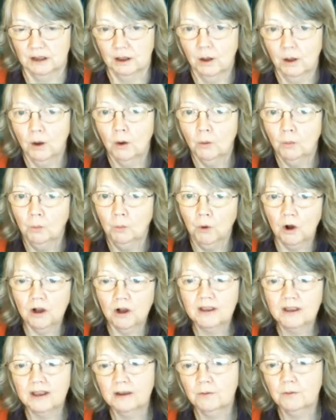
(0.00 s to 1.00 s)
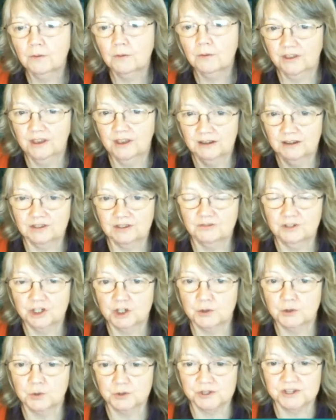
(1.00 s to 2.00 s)
Working with the
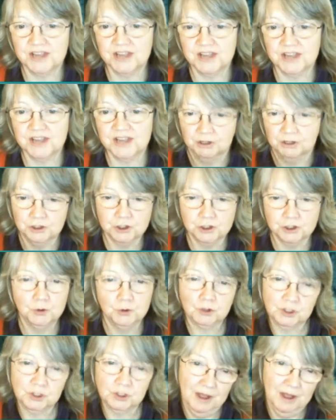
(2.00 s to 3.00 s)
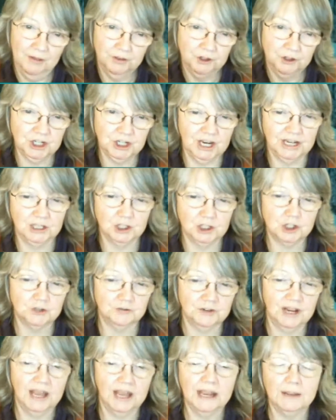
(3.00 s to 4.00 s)
individual's name. I talked about the change of name.
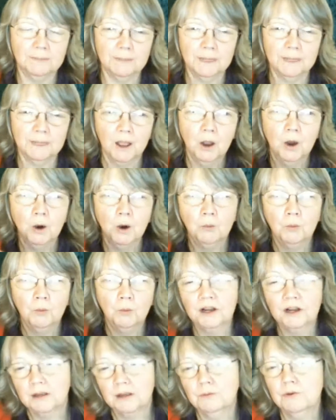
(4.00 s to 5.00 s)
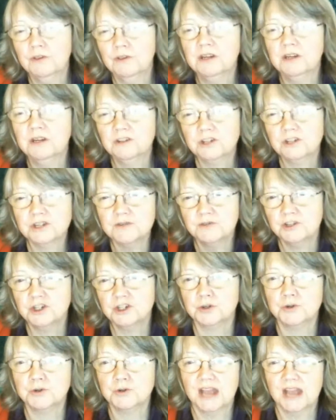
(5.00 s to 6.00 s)
Working with an individual's
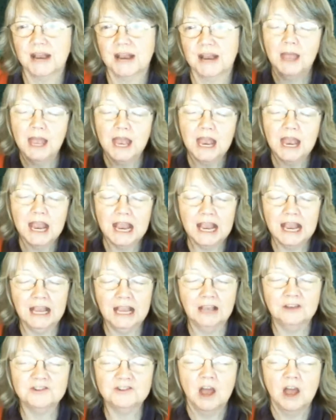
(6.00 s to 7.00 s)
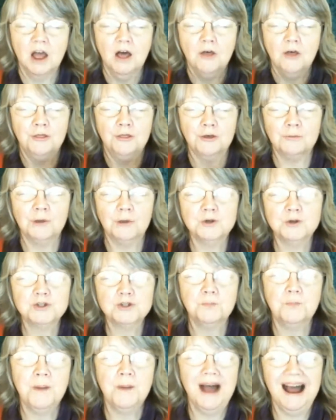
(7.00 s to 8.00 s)
name is the most
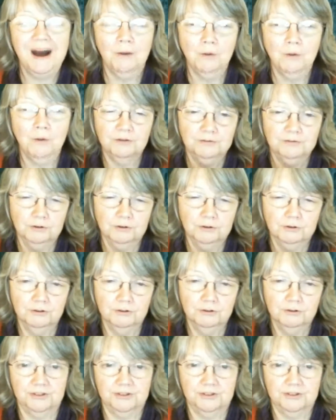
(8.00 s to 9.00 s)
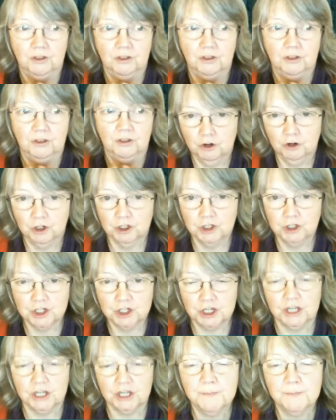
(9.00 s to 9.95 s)
powerful thing that you can do.